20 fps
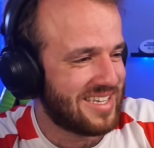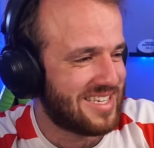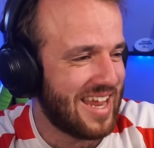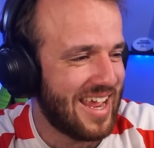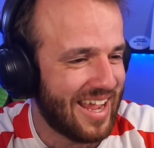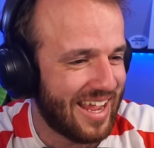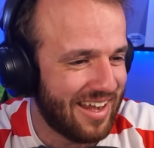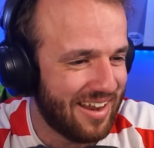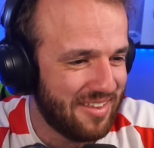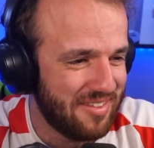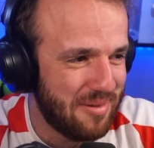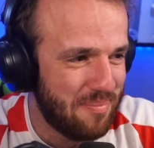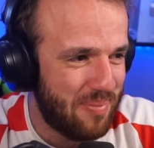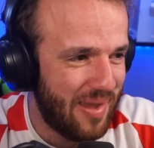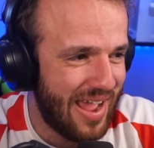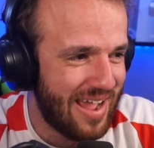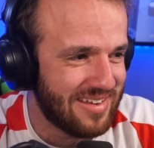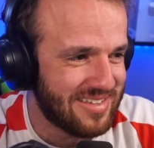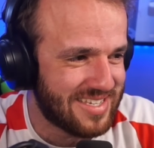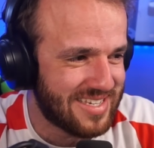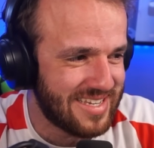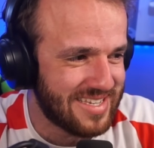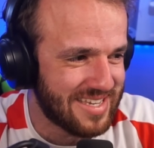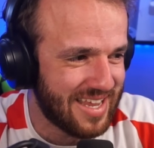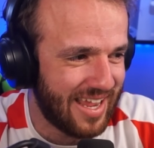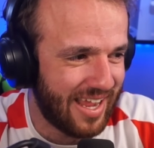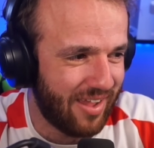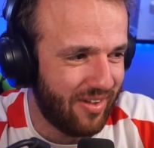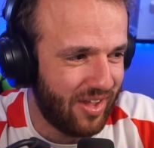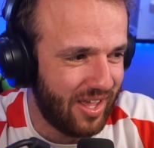to take it on the bounce. He's
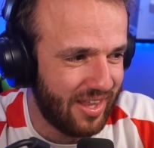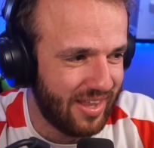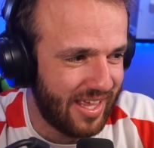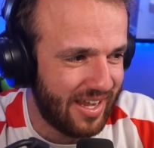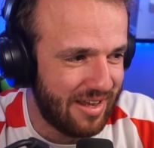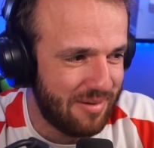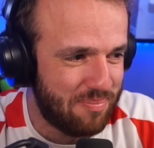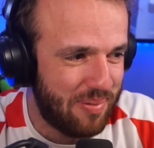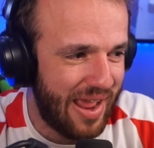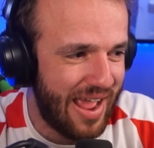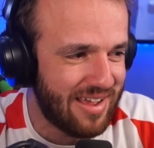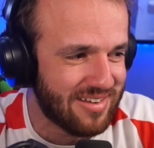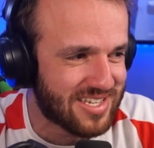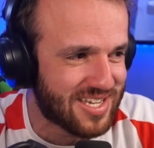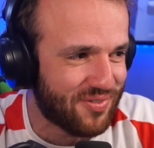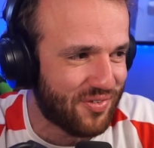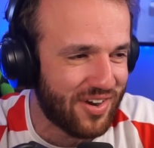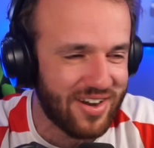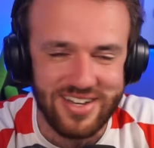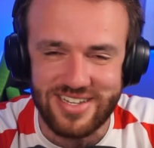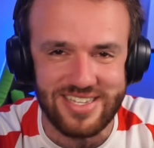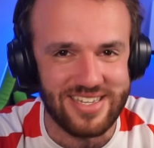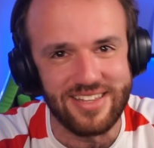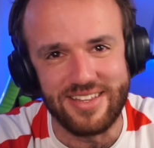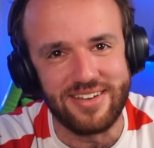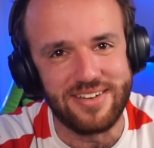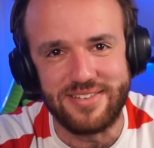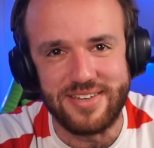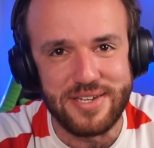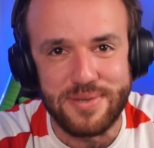like, oh, I'll let it bounce first. So then
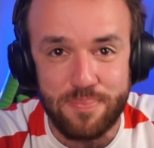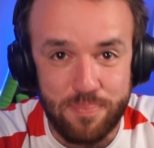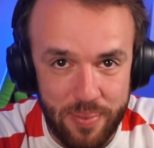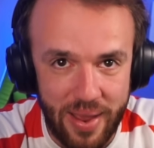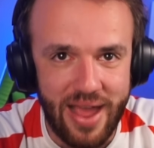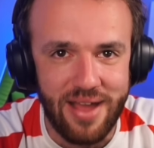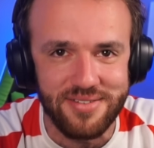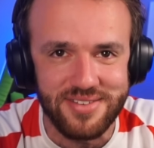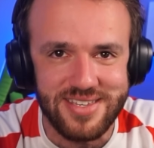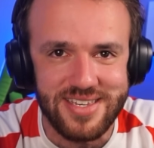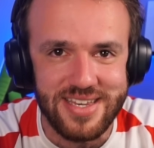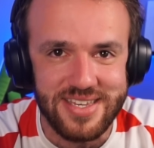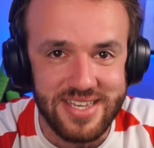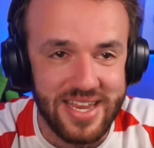it just bounces